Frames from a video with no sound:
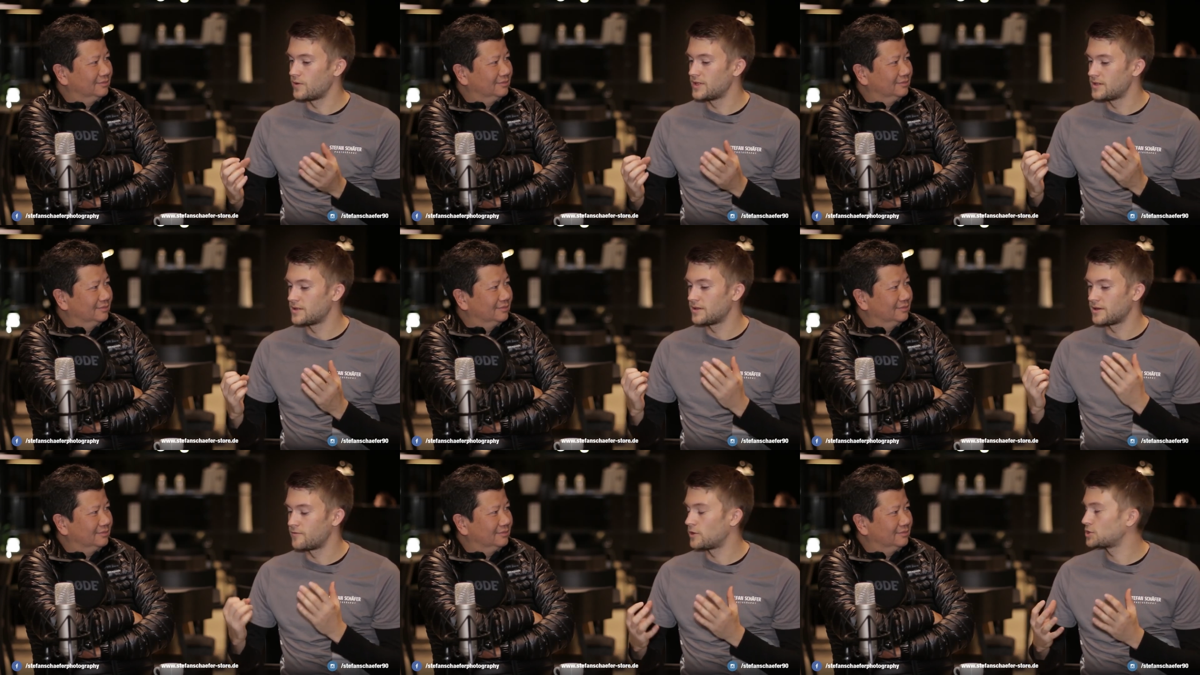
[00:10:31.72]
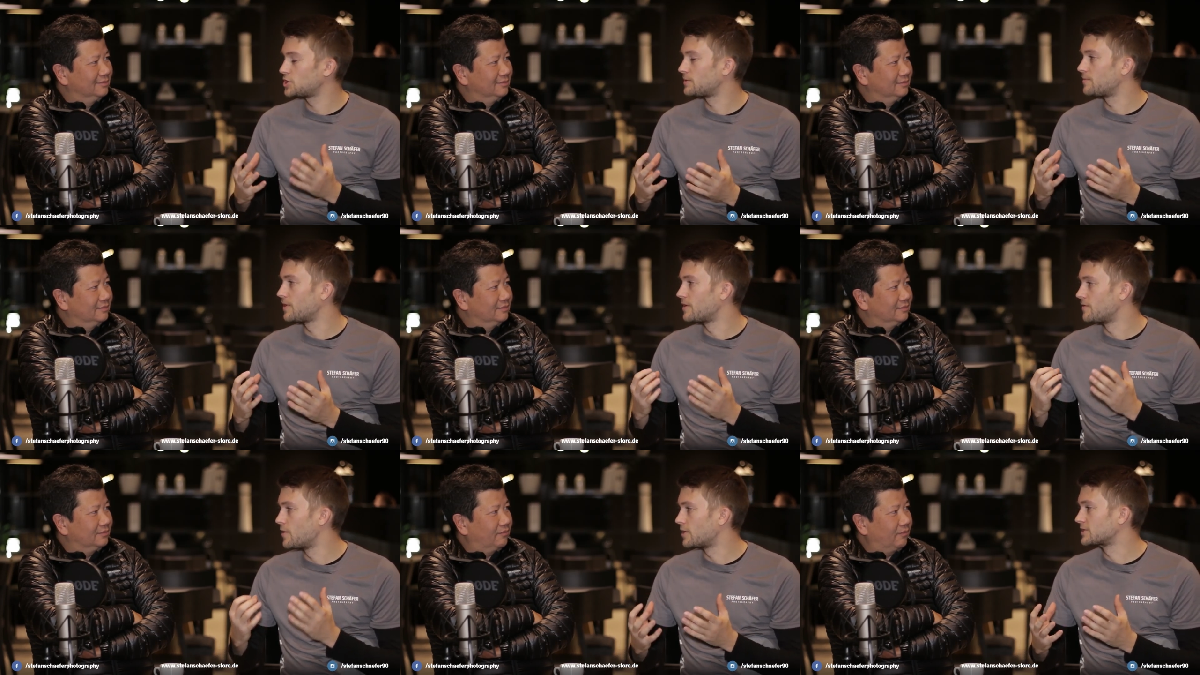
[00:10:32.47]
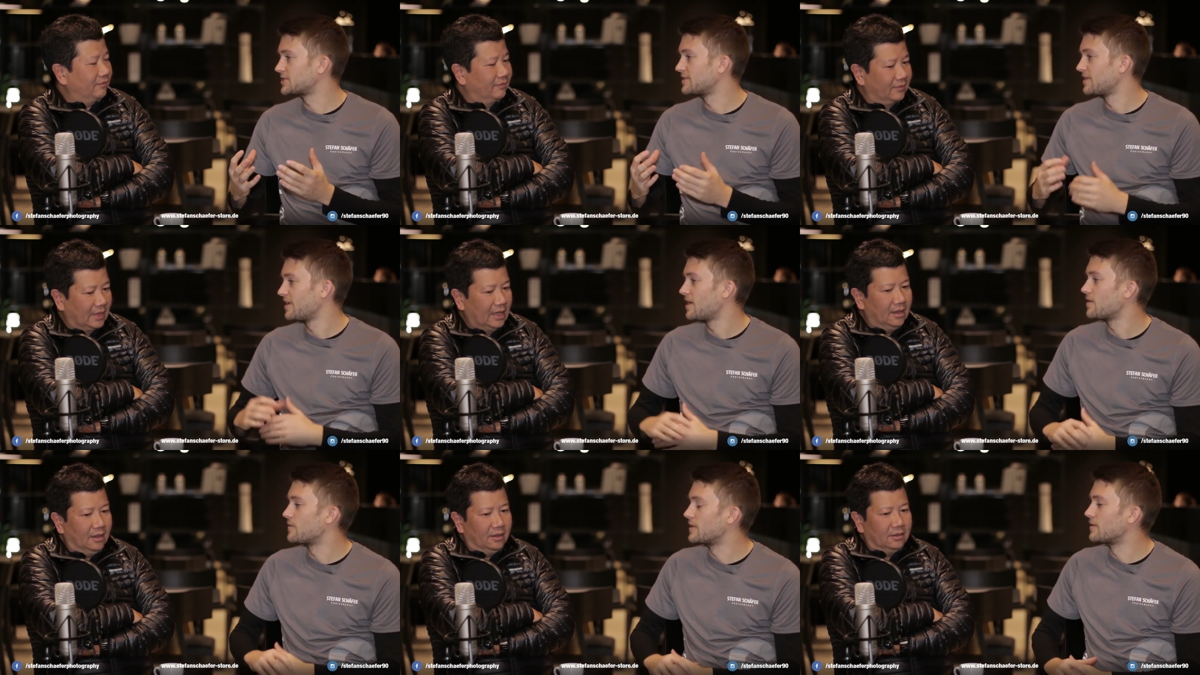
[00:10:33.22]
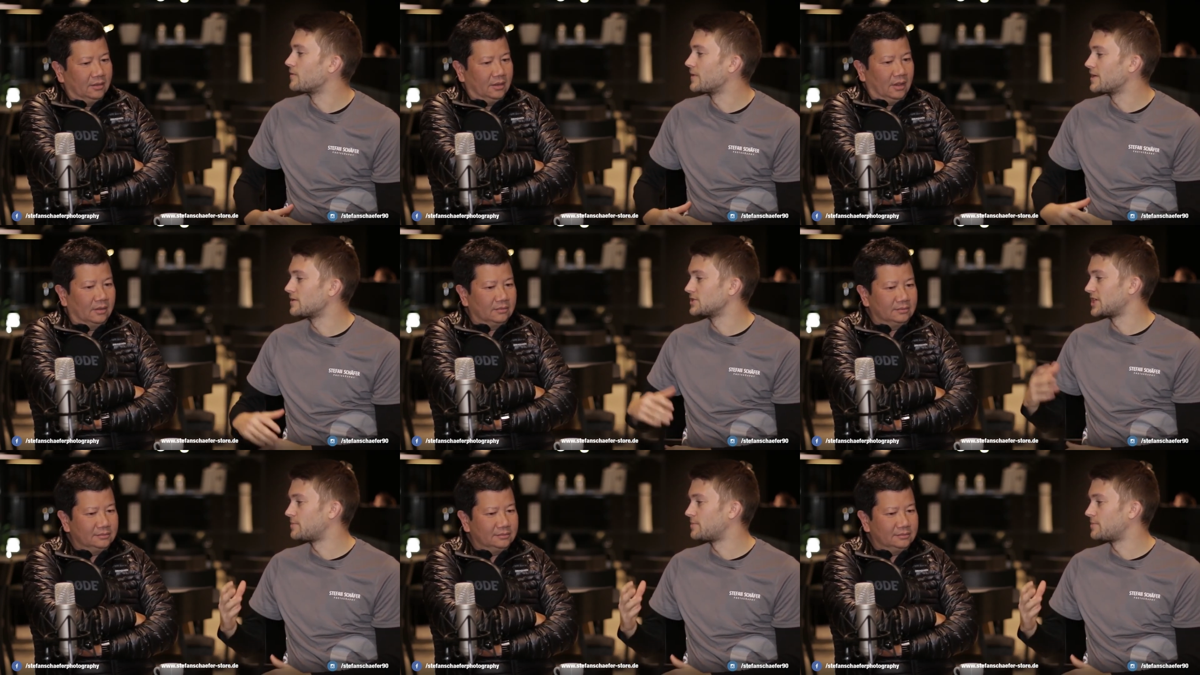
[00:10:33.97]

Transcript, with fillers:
Speaker 1: will a workshop uh, works when when